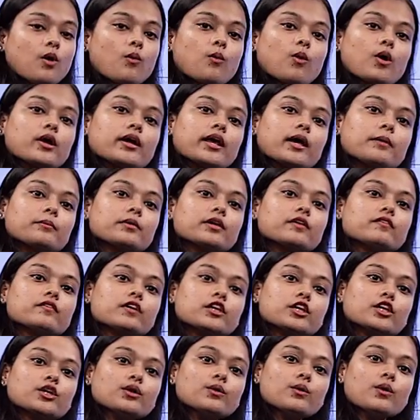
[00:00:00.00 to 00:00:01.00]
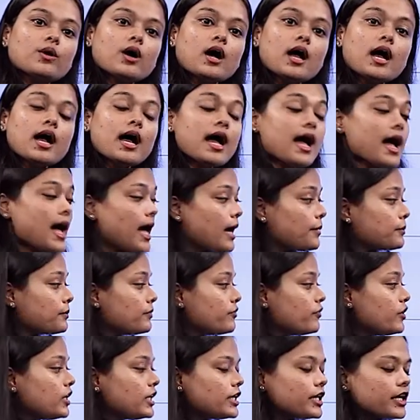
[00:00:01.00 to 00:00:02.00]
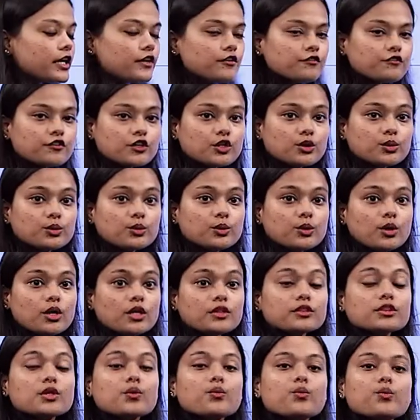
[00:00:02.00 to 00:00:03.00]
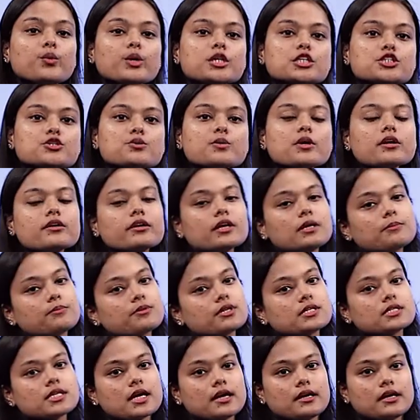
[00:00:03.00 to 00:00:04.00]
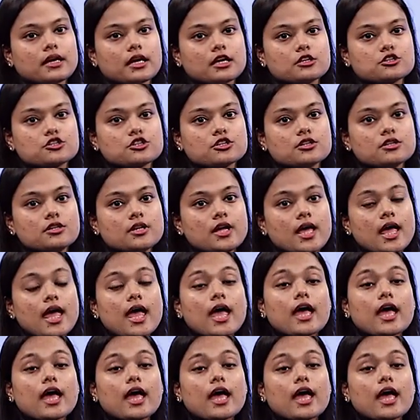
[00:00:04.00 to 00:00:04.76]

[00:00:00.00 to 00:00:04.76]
What I am giving you? I will give you the visual representation